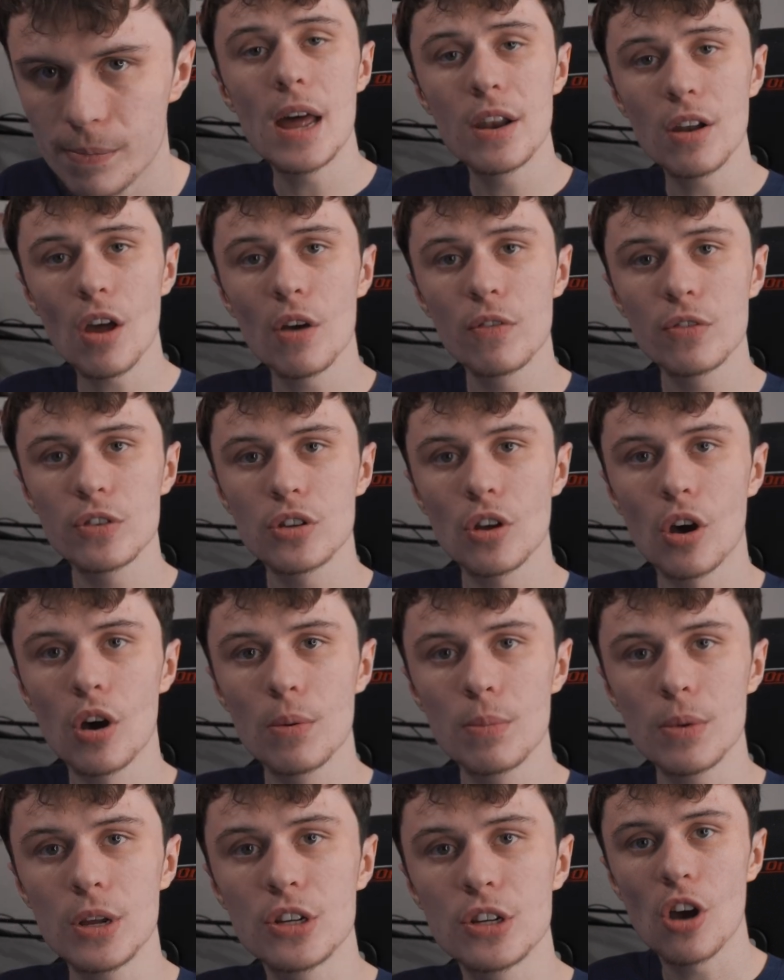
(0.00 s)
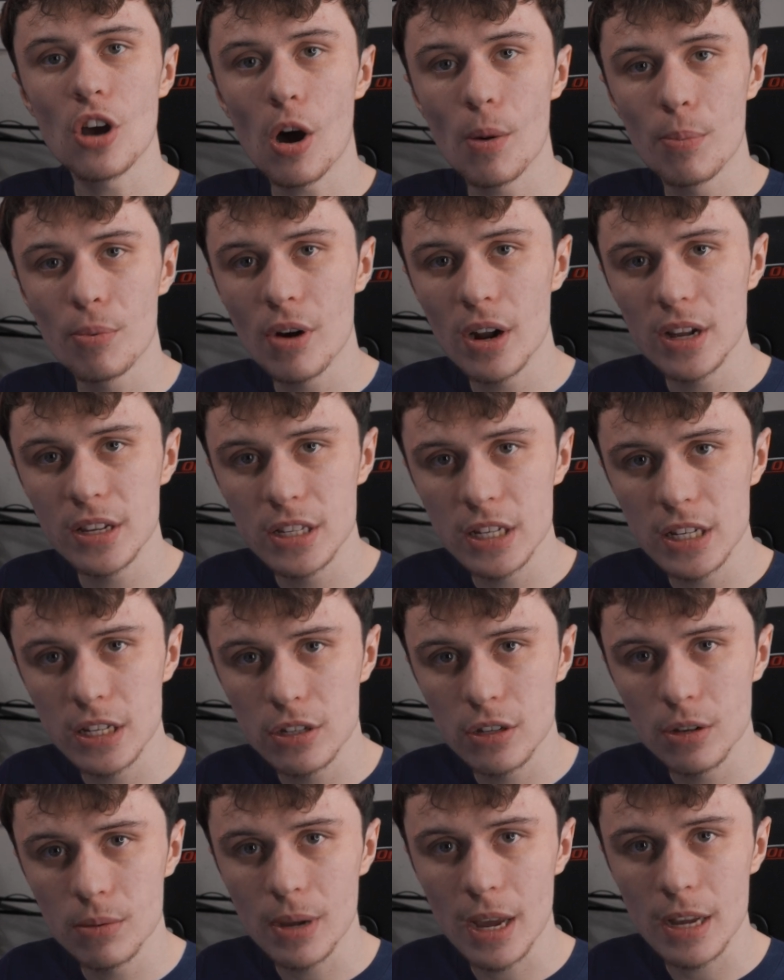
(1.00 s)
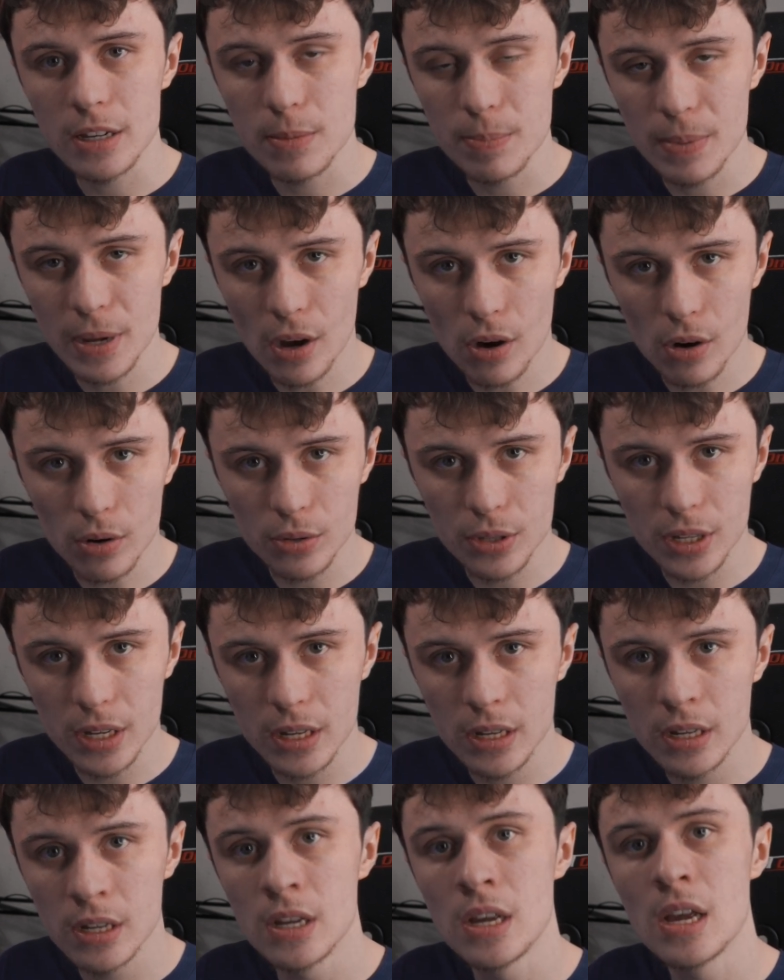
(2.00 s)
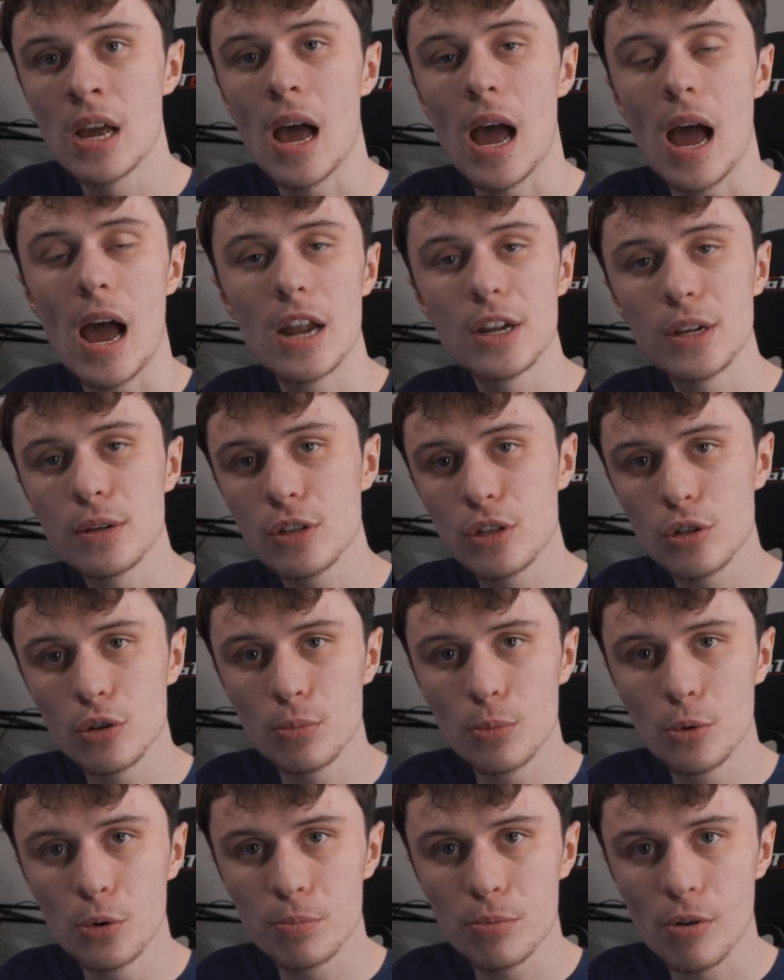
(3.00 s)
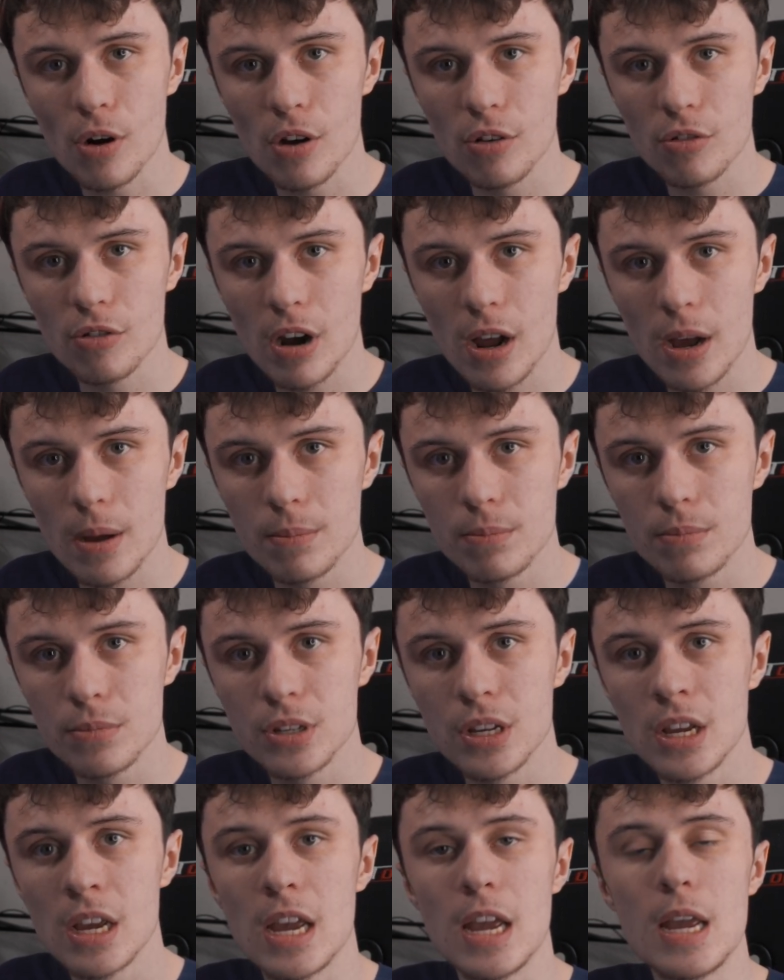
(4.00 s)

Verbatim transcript: And over time, your operating system gets a bit older and you install more programs,